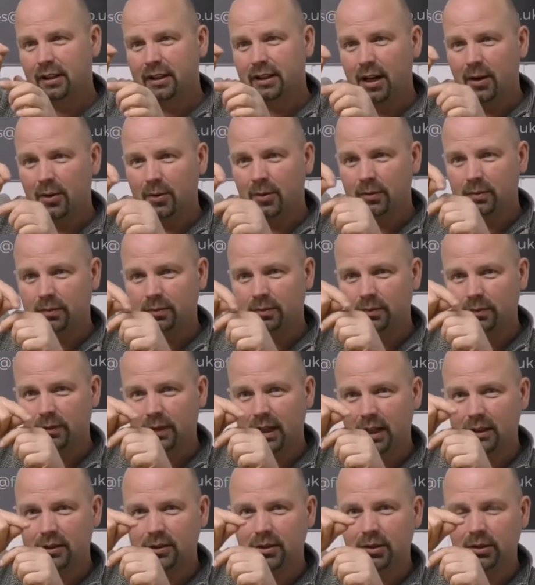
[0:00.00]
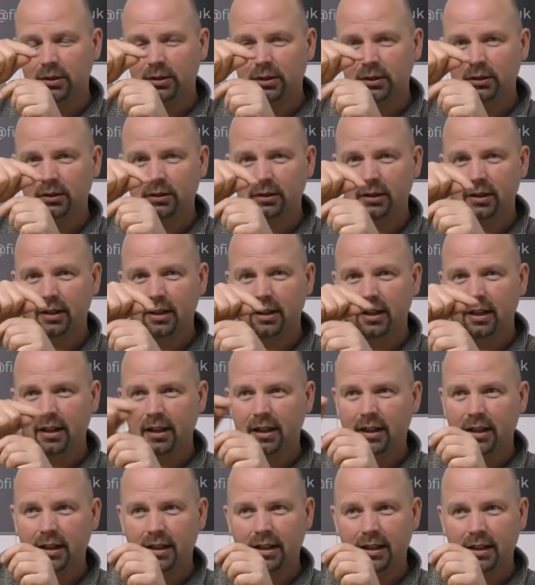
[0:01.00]
down that tunnel,
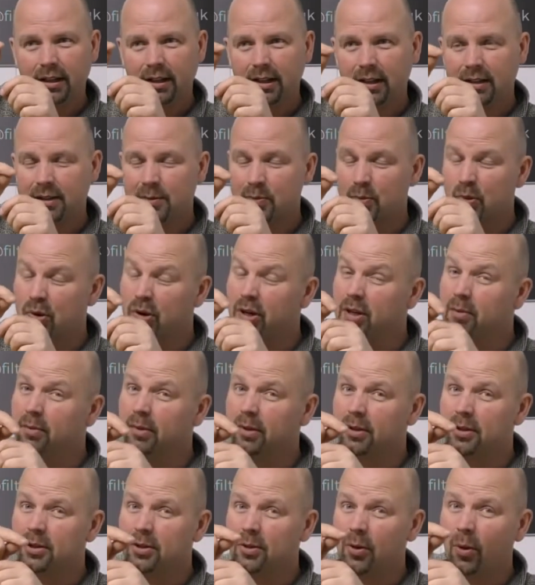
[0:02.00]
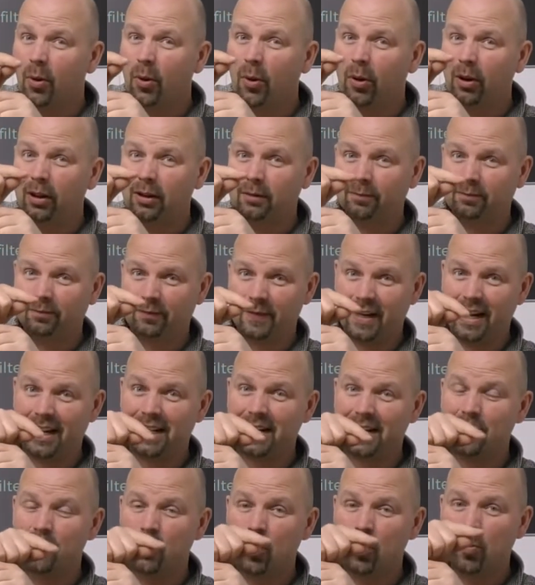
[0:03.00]
it's pretty much all
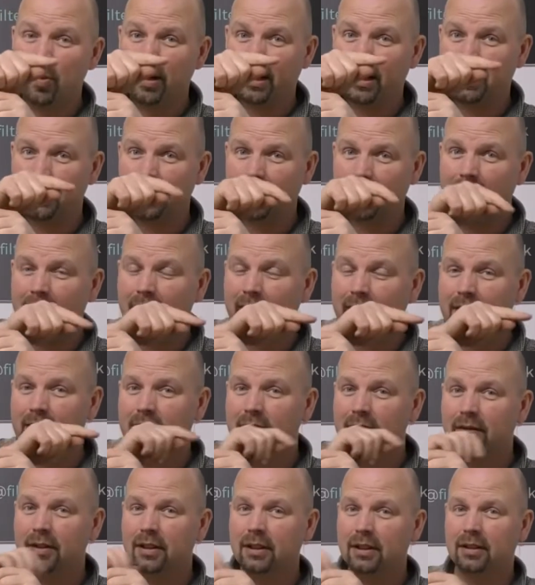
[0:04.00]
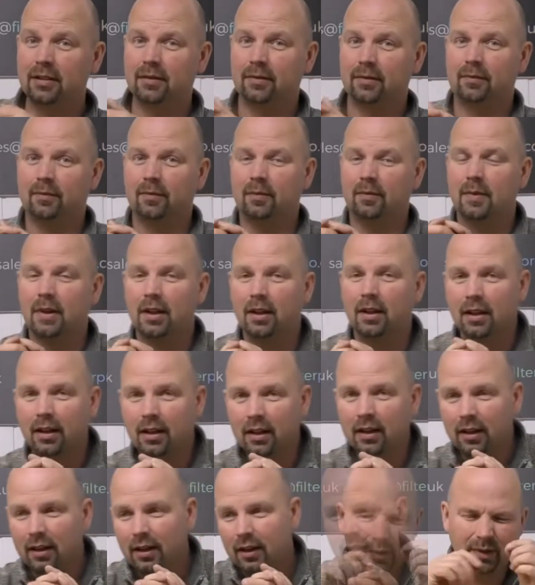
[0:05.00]
anaerobic activity.
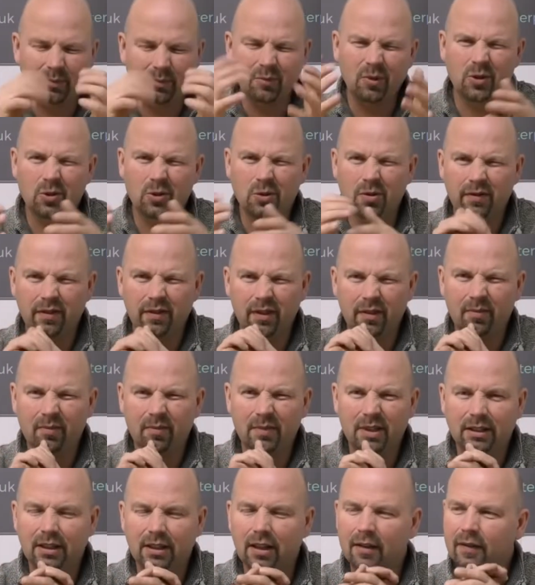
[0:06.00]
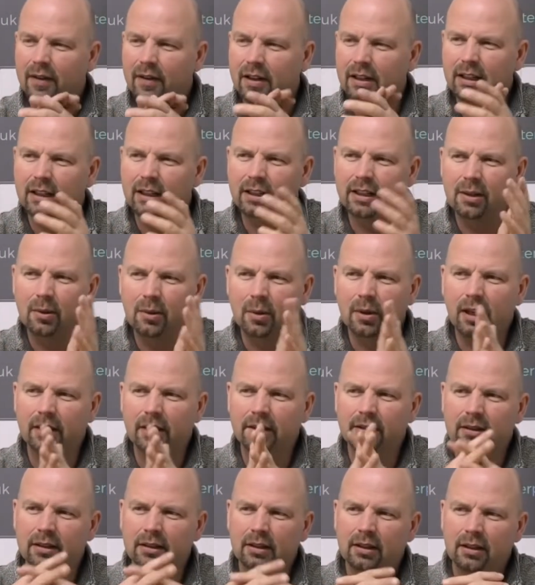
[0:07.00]
I'm not sure if I've made that very clear with
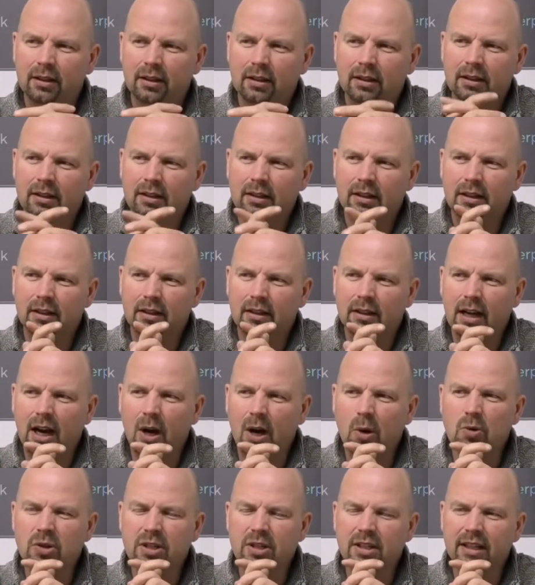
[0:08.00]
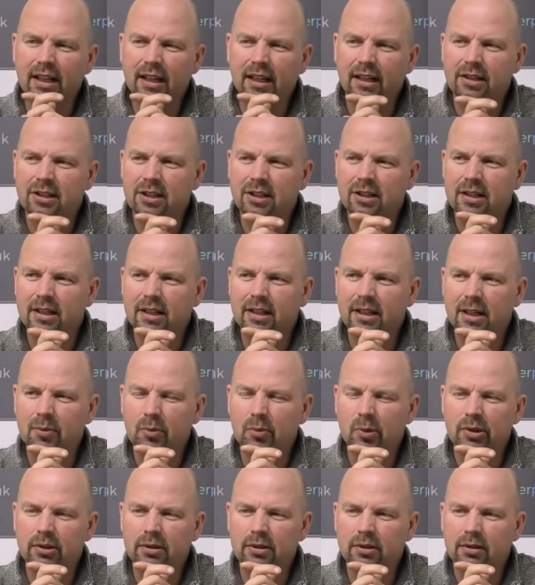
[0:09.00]
that house analogy there,
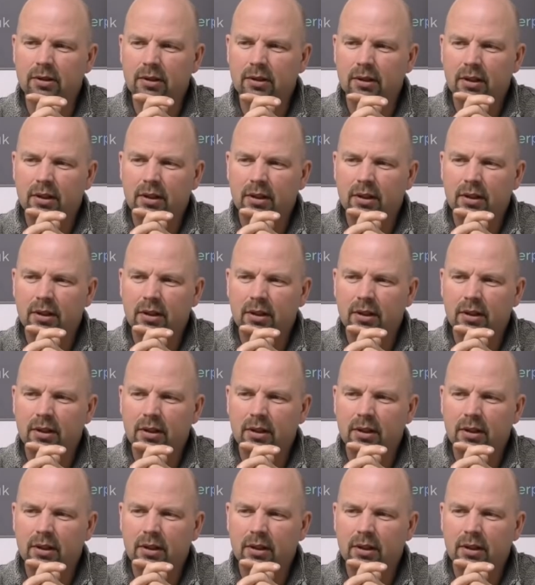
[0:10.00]
but